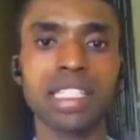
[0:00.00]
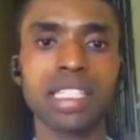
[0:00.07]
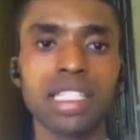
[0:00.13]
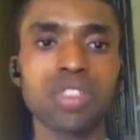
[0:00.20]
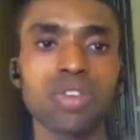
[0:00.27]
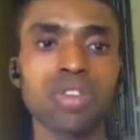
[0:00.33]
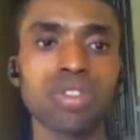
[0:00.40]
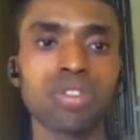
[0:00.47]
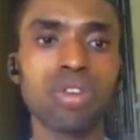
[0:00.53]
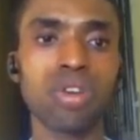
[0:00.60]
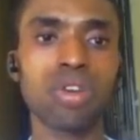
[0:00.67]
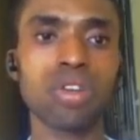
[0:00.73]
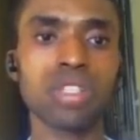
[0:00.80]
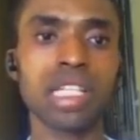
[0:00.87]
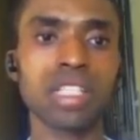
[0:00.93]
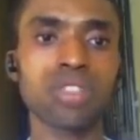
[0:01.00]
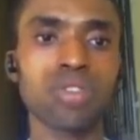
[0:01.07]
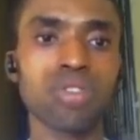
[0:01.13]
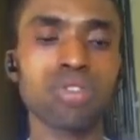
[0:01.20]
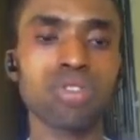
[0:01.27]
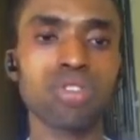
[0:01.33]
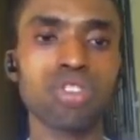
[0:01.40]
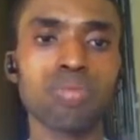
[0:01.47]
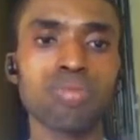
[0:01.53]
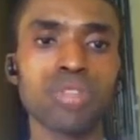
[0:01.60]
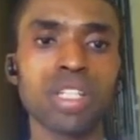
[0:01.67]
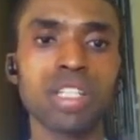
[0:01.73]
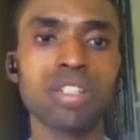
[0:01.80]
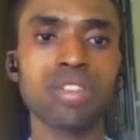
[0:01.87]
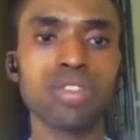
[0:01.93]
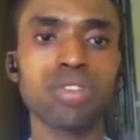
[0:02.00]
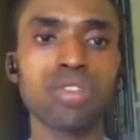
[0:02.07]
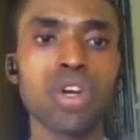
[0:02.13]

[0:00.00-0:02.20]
is going to close and it's going to open a new